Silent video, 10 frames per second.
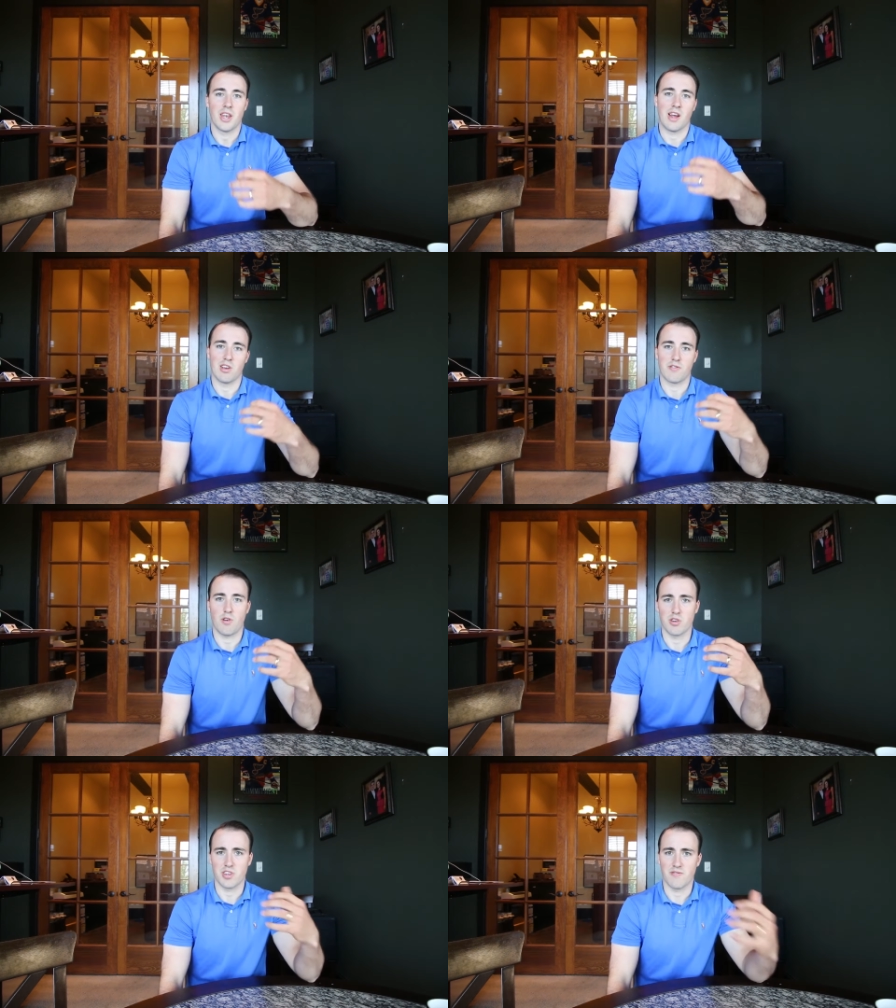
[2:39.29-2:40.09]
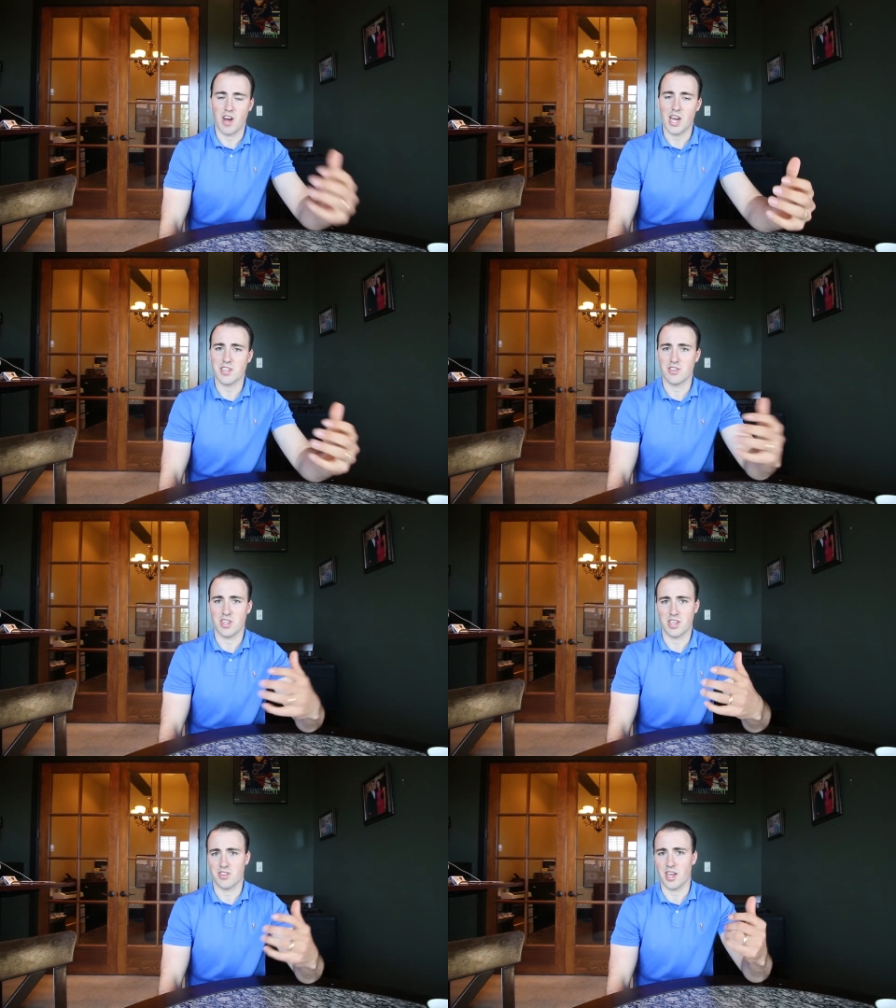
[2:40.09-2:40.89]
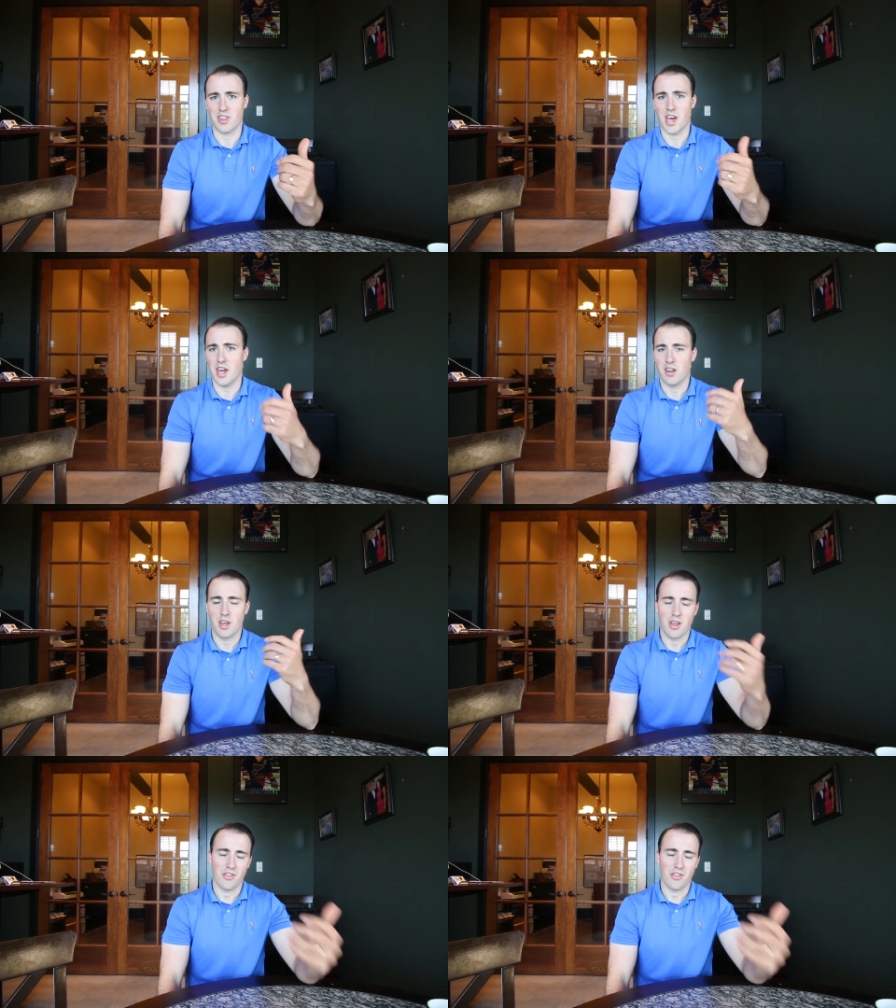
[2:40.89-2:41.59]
Now, as far as advice and things like that,